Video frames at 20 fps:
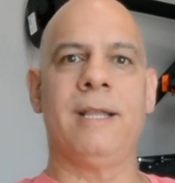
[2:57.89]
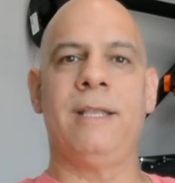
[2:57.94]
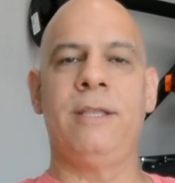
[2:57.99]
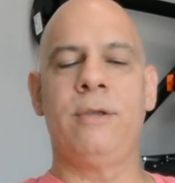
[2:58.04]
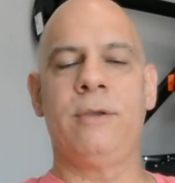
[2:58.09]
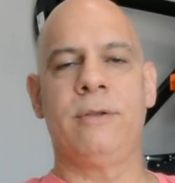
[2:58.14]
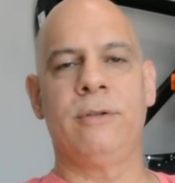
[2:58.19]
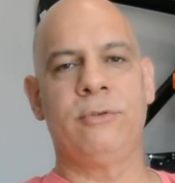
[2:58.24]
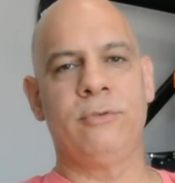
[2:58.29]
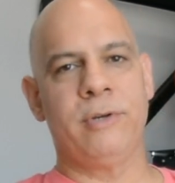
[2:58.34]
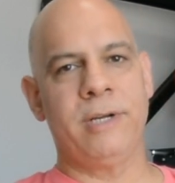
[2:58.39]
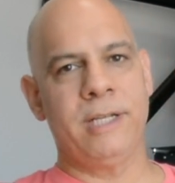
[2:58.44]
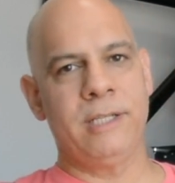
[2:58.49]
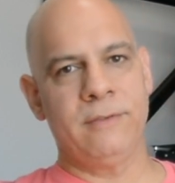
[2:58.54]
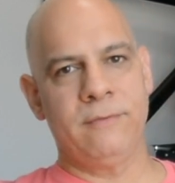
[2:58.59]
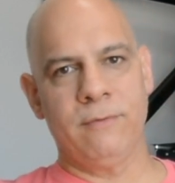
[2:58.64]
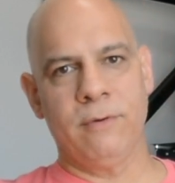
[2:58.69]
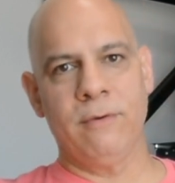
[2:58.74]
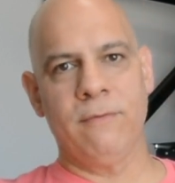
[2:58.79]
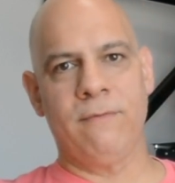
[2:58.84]
and you can
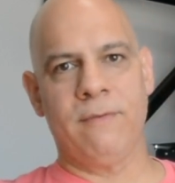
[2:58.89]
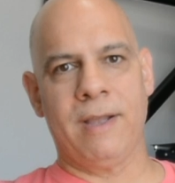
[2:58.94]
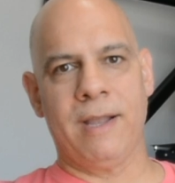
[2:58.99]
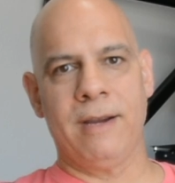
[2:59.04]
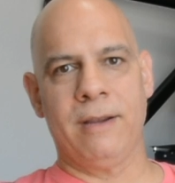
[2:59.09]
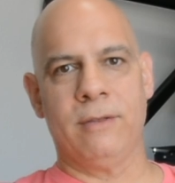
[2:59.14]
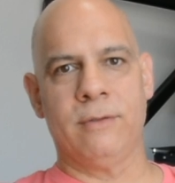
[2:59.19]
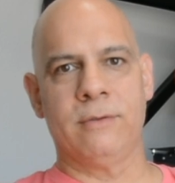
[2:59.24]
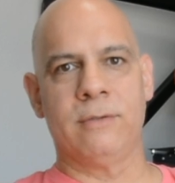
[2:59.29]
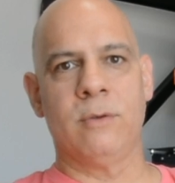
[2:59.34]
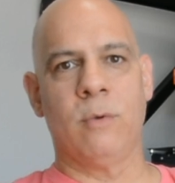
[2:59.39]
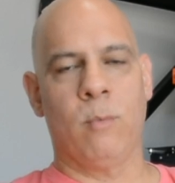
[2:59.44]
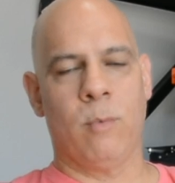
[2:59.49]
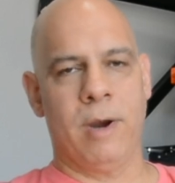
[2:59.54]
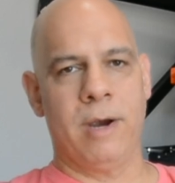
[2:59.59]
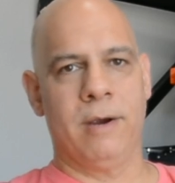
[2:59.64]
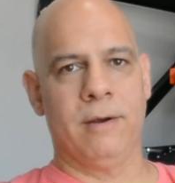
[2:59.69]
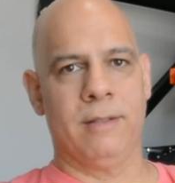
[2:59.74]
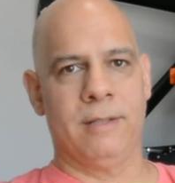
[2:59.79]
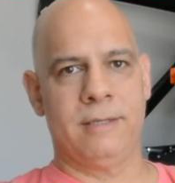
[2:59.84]
transfer files
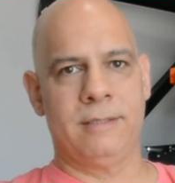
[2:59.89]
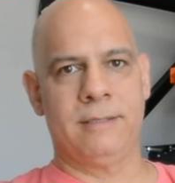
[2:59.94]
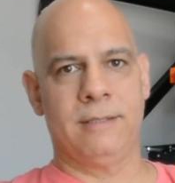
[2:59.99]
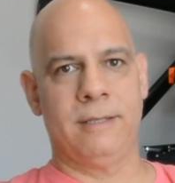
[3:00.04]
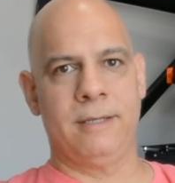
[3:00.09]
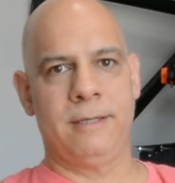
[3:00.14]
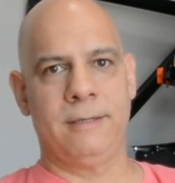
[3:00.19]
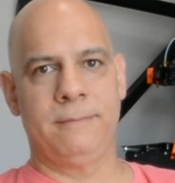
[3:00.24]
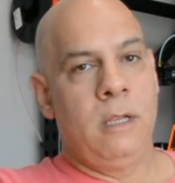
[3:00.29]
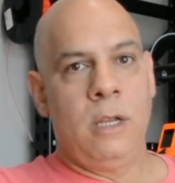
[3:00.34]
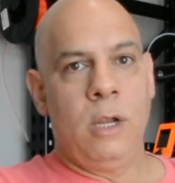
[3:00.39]
wirelessly.